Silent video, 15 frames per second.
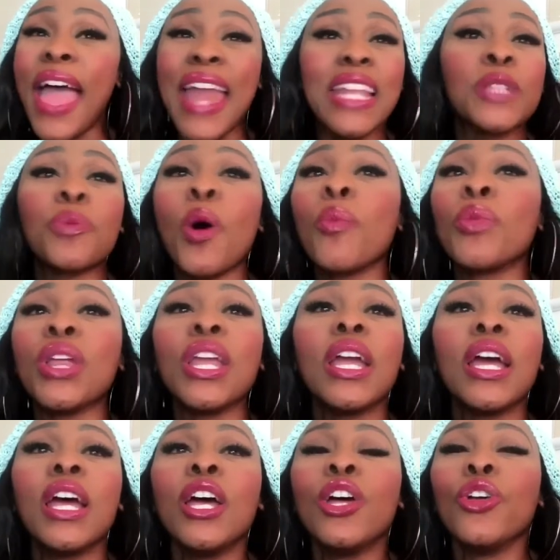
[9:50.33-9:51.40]
And it's
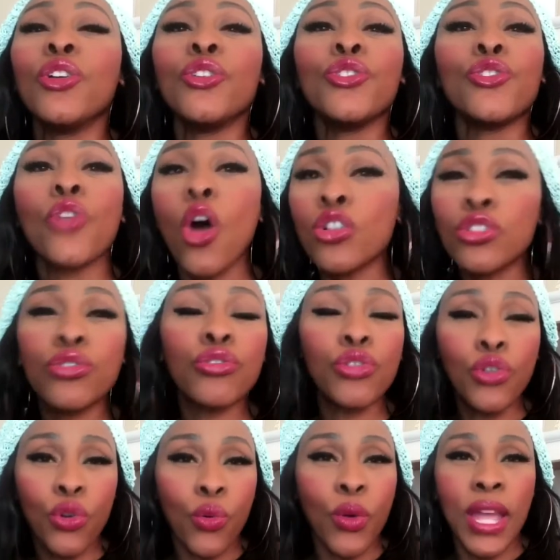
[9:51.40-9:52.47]
probably not
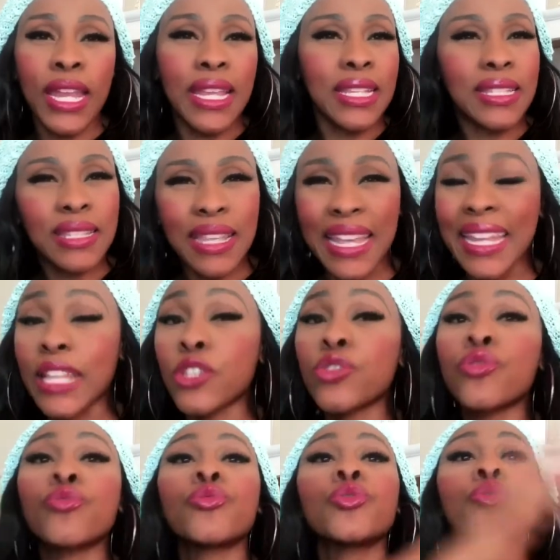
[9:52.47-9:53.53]
true in
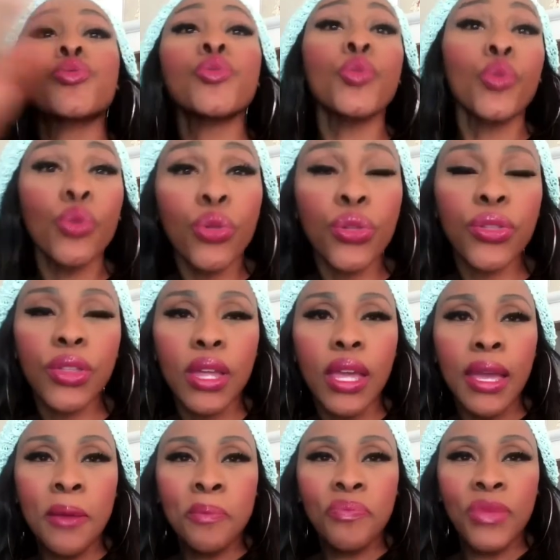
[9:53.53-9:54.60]
his truth.
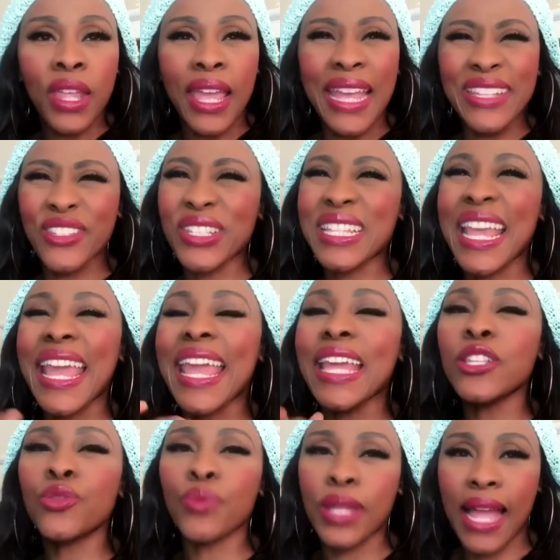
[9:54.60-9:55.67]
It's just
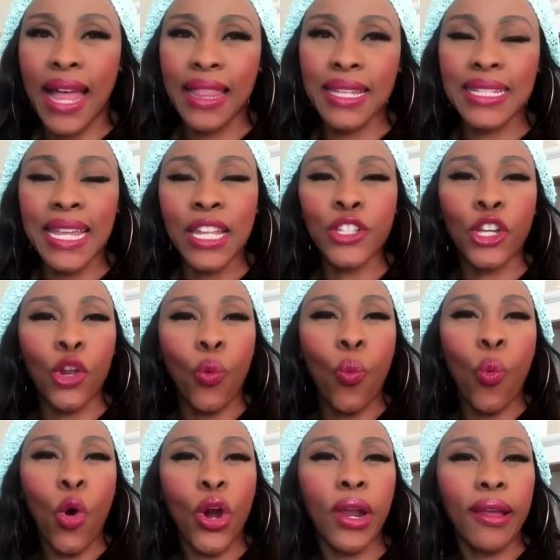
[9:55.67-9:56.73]
his reality, and he's got to
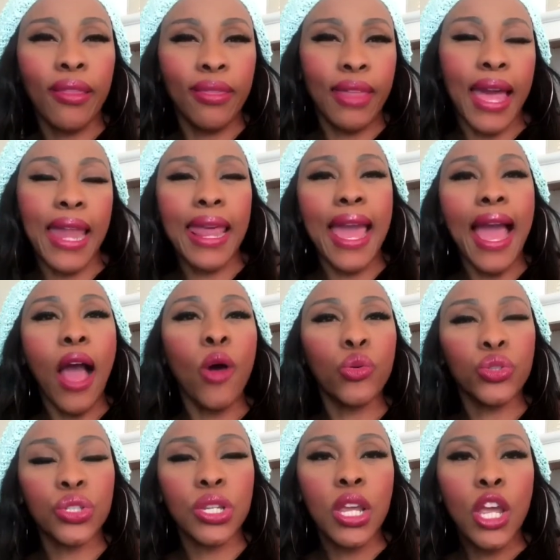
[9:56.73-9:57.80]
work that
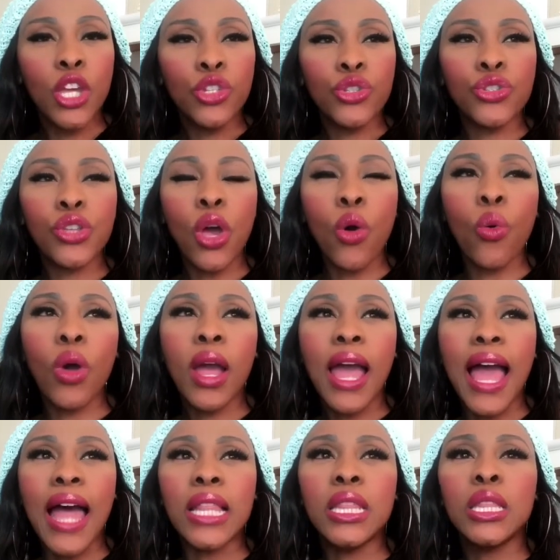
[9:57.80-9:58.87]
out. So
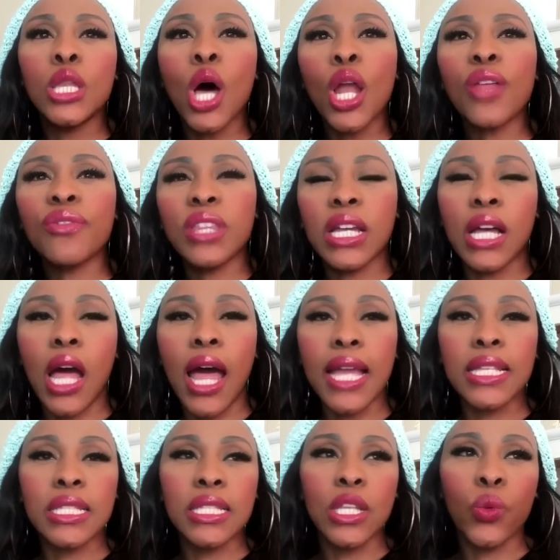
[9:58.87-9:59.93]
a lot of the
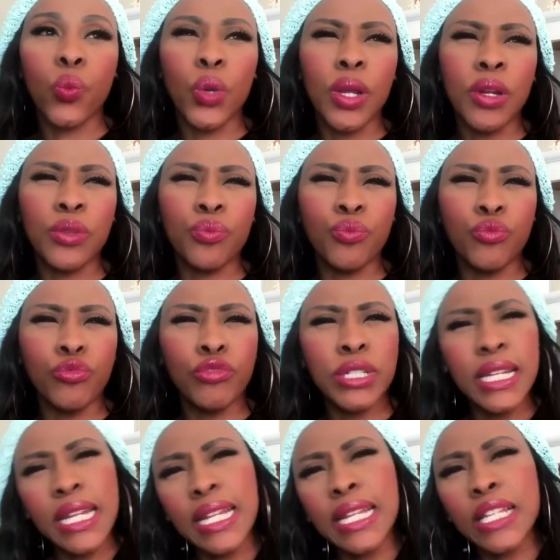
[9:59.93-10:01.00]
guys that we are
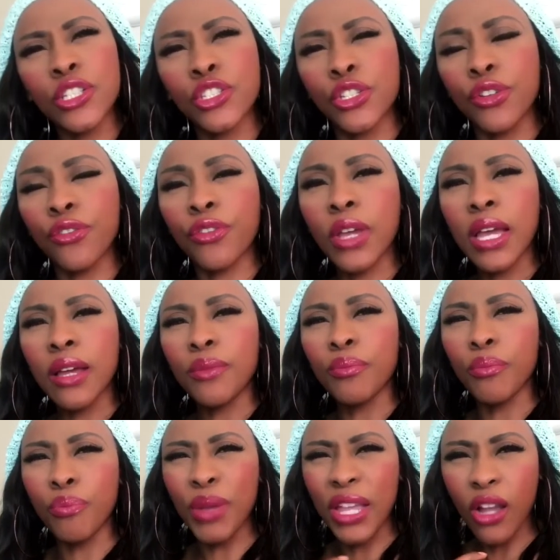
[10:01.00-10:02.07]
really sort of
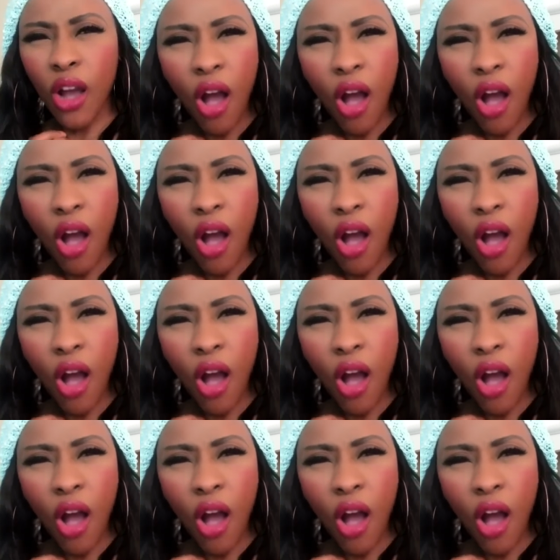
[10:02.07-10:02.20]
being